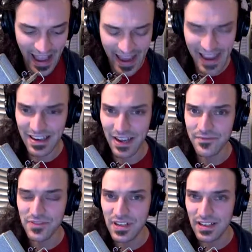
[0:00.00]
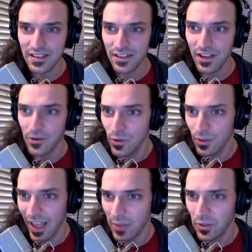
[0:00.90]
And I've seen, you know, new
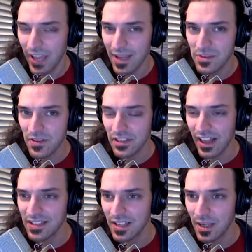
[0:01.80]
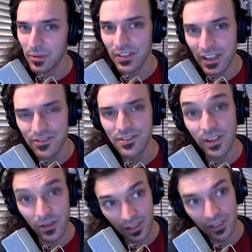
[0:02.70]
label names over the last couple of years and
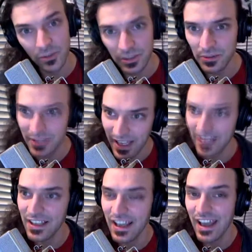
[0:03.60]
go, oh, I wonder what that...